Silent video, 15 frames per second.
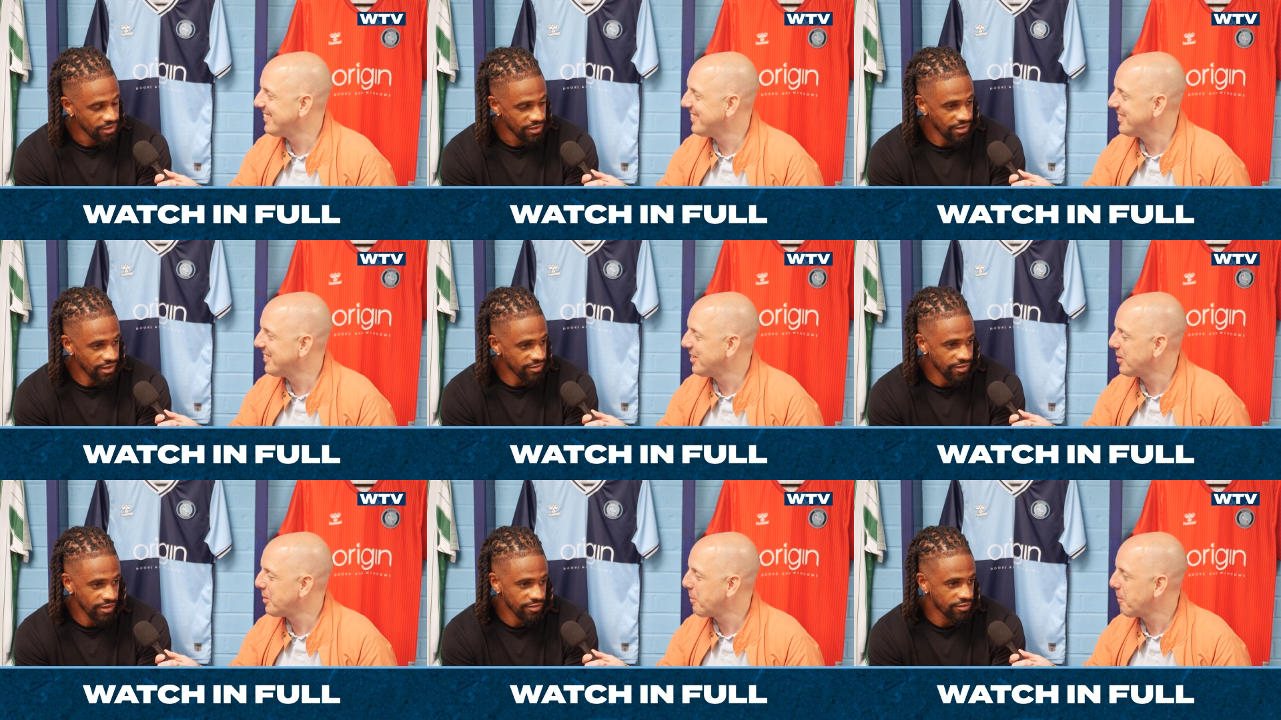
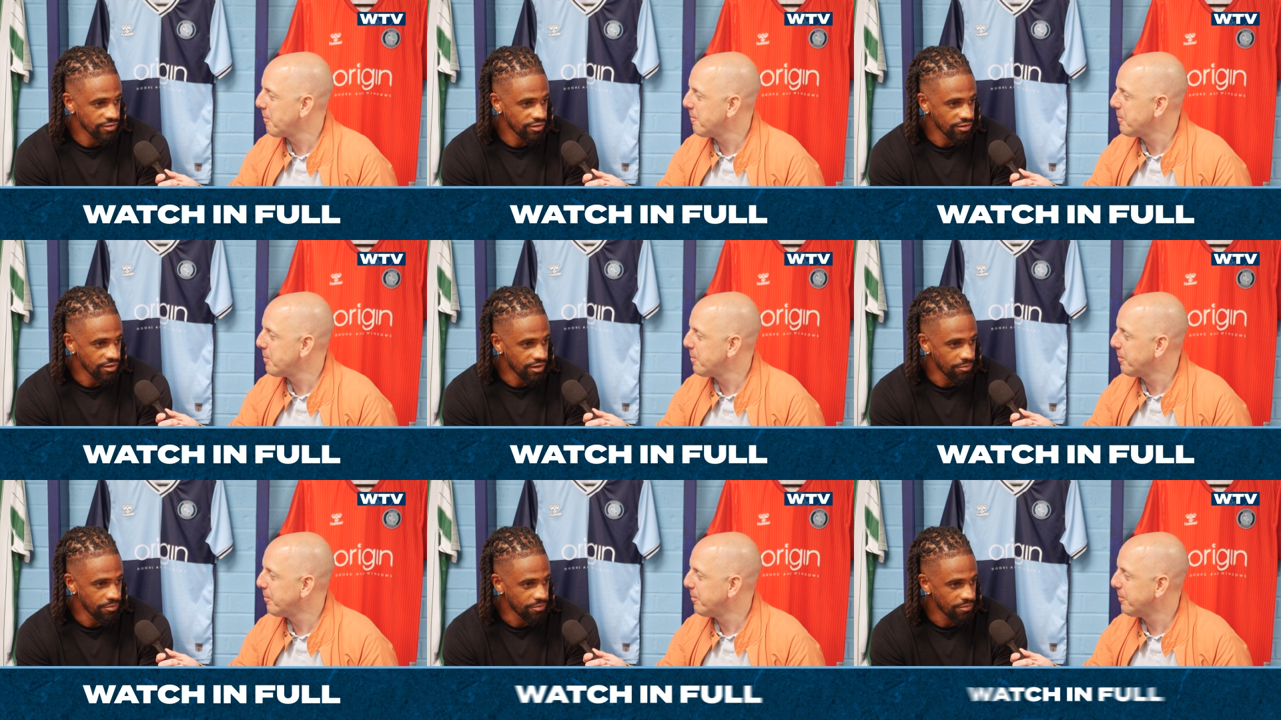Speaker 1: Yes, excellent.
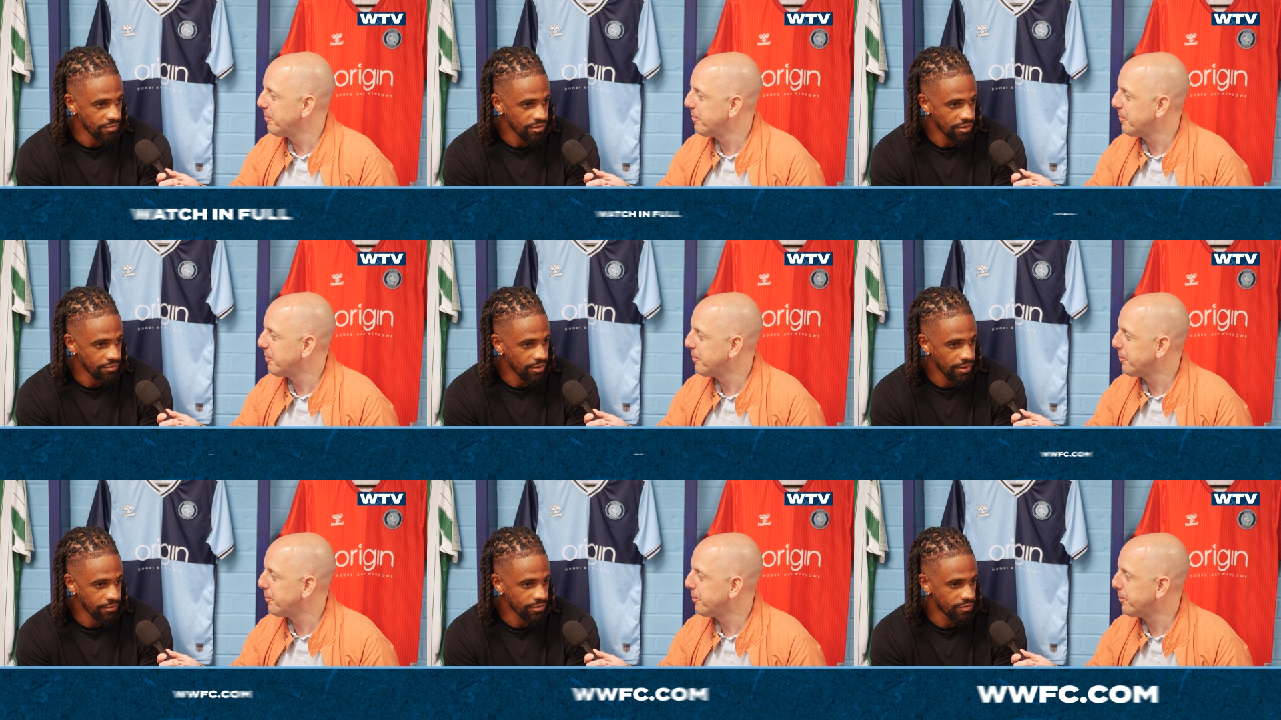I'm I'm
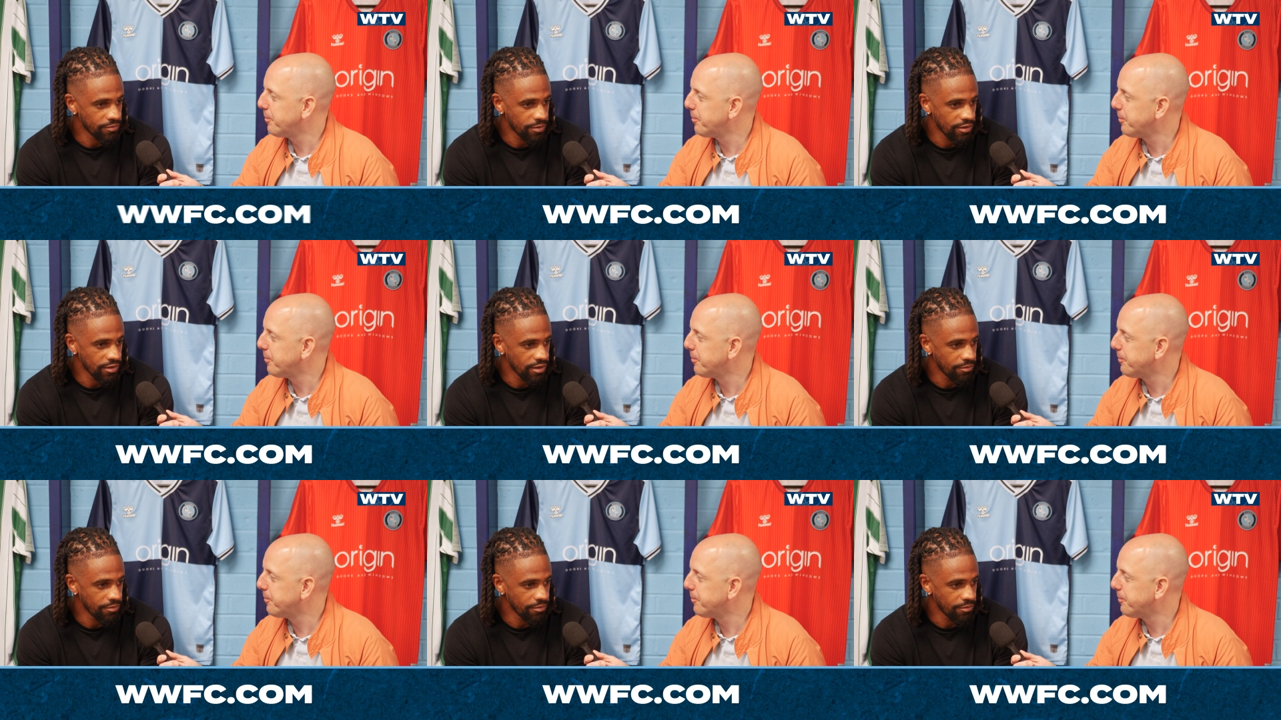happy to be here.